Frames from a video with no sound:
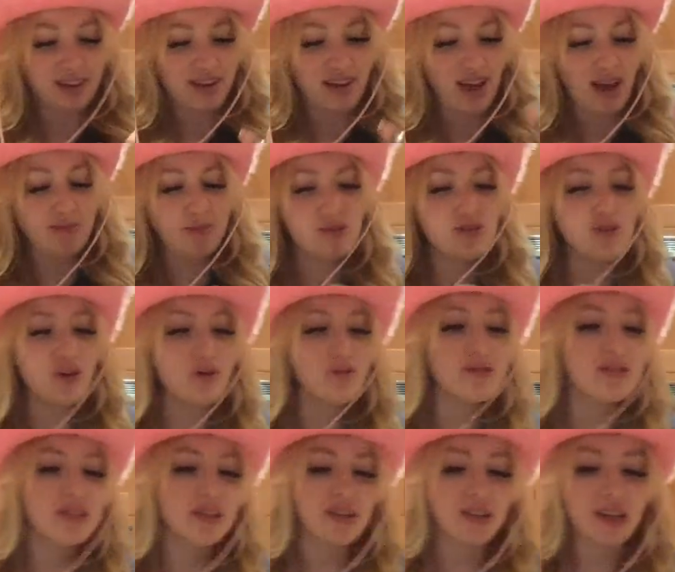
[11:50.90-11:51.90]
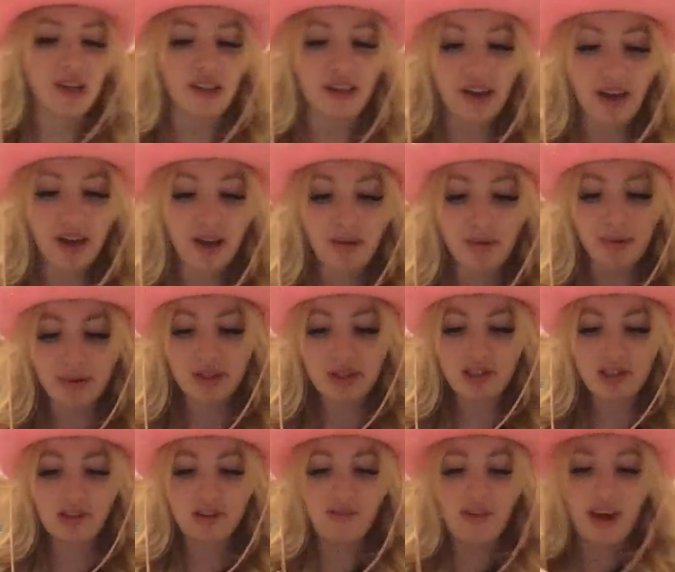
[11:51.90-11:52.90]
I'm so silly. Like I really
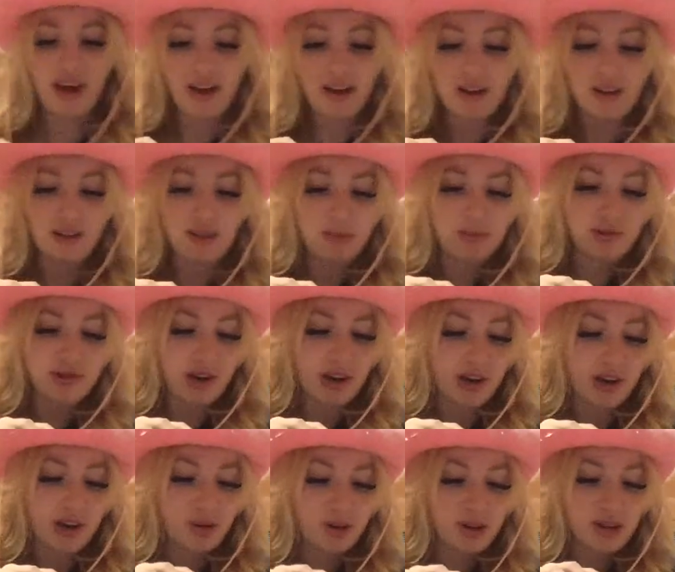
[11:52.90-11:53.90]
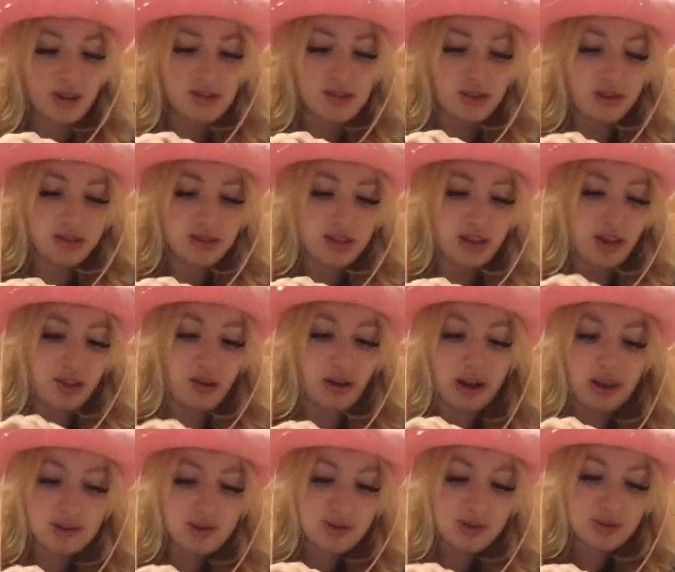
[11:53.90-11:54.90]
should have added the dry ingredients.
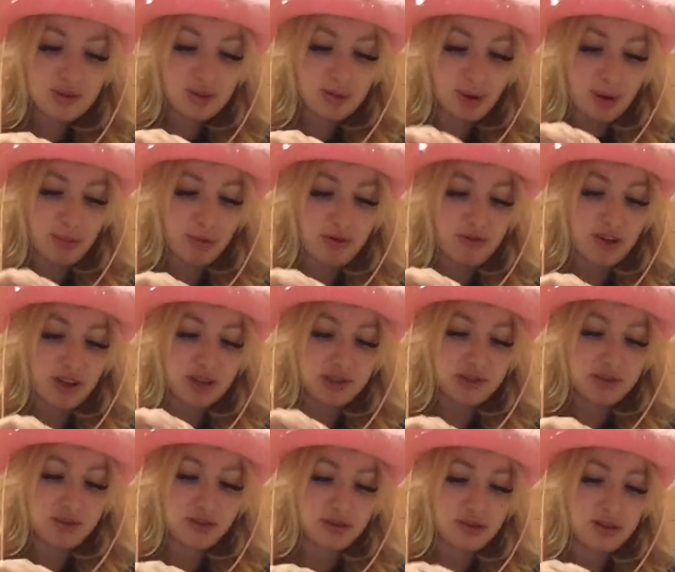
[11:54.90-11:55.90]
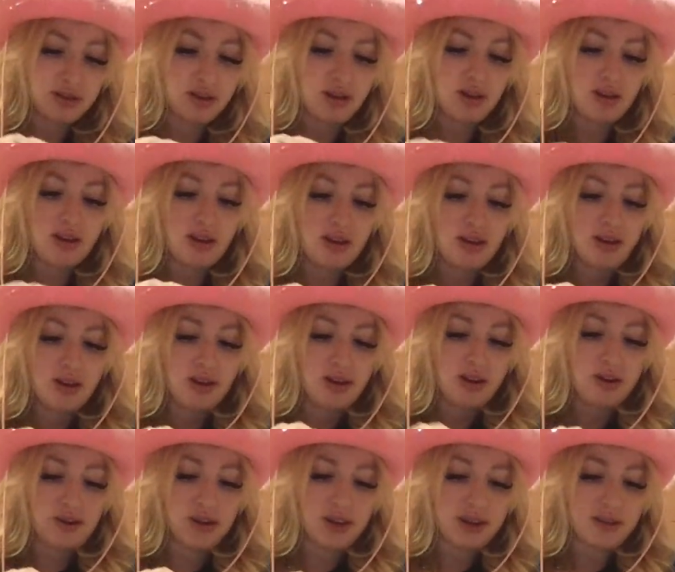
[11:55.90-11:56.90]
I told you I'm not professional.
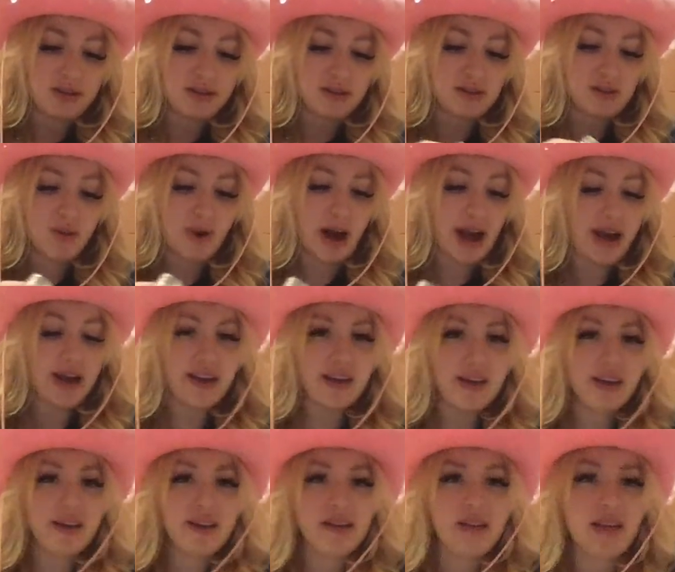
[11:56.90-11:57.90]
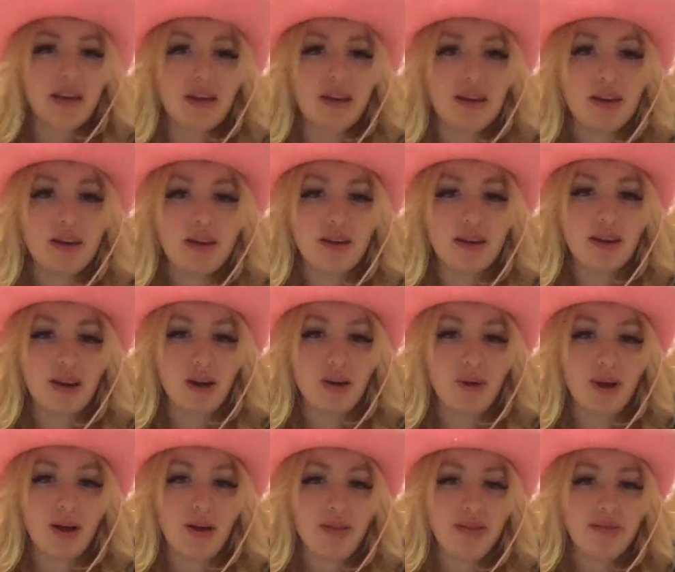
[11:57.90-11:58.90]
Okay, so we're adding like
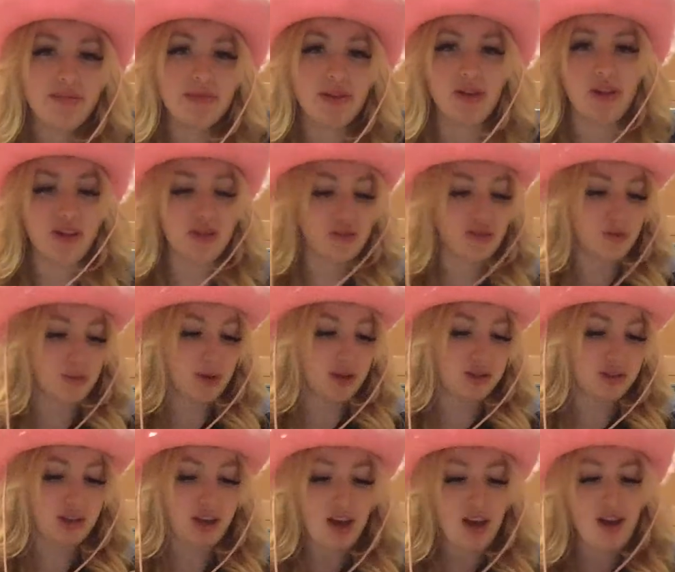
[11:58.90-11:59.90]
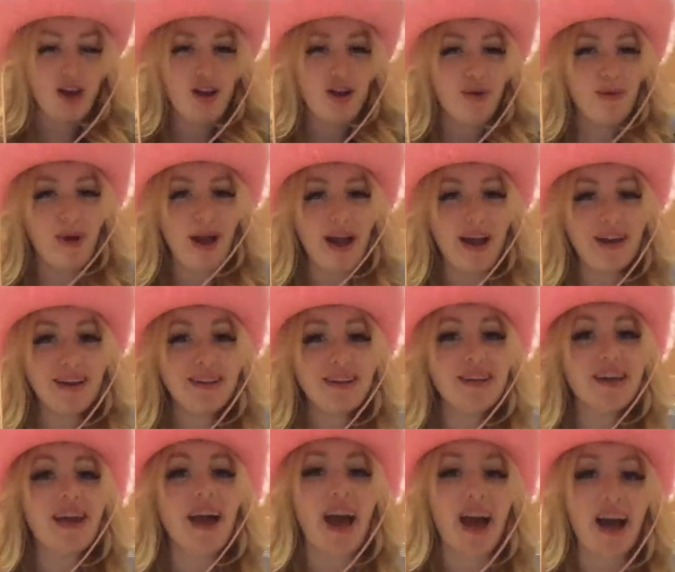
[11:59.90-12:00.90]
around no, that's too we're adding
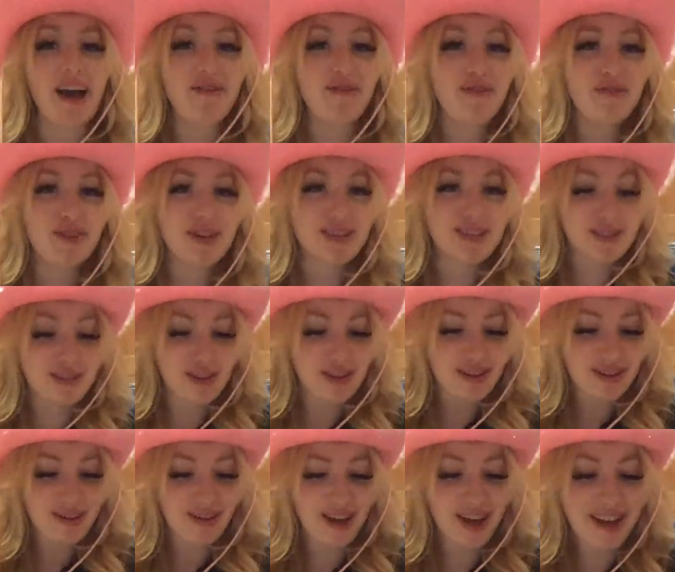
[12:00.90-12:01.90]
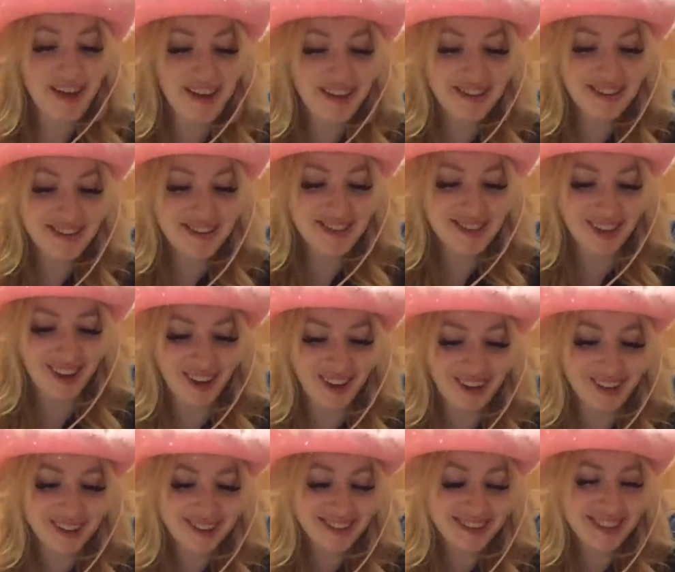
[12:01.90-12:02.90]
like half of this salt.
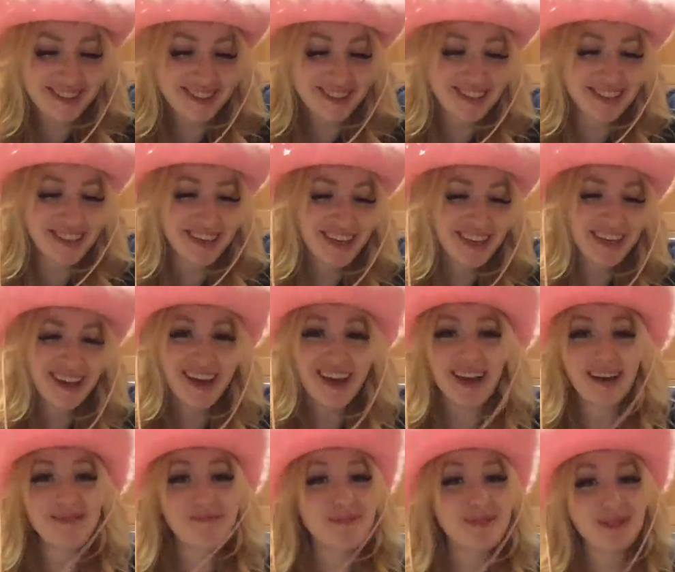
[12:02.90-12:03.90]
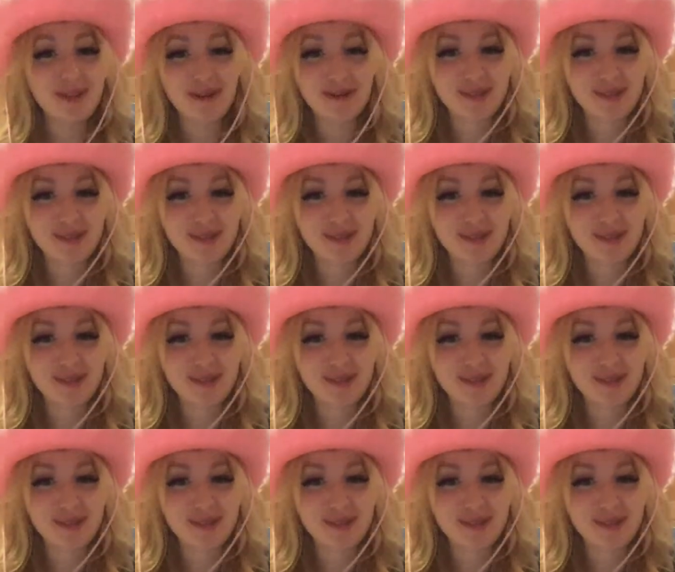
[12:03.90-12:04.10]
I'm so